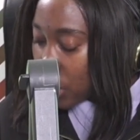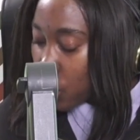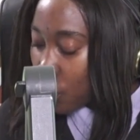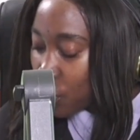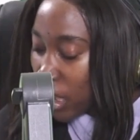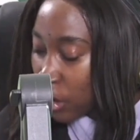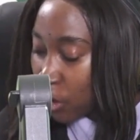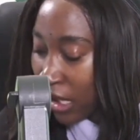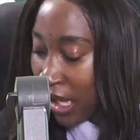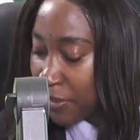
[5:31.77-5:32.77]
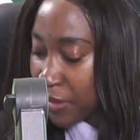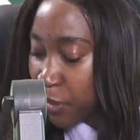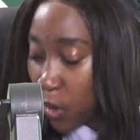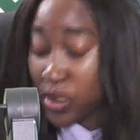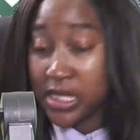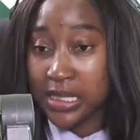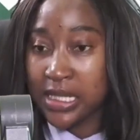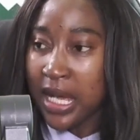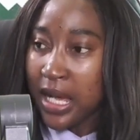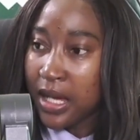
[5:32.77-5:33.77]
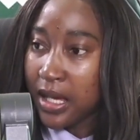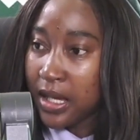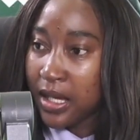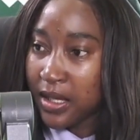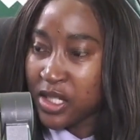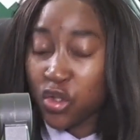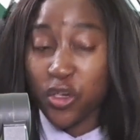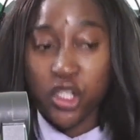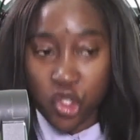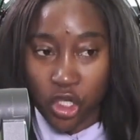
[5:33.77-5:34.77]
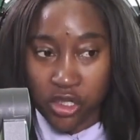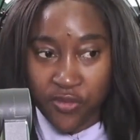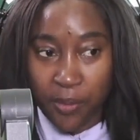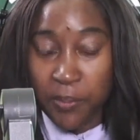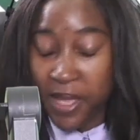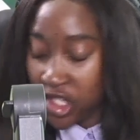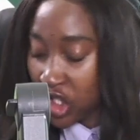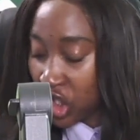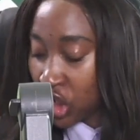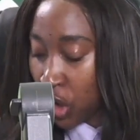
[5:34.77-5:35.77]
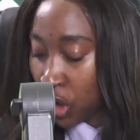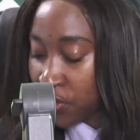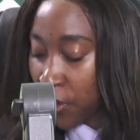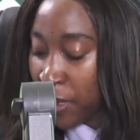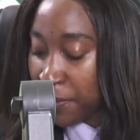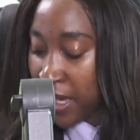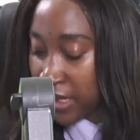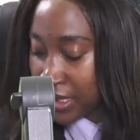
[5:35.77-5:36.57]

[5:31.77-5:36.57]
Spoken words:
Nombulelo Rabi posted a screenshot from a message she got from her mother.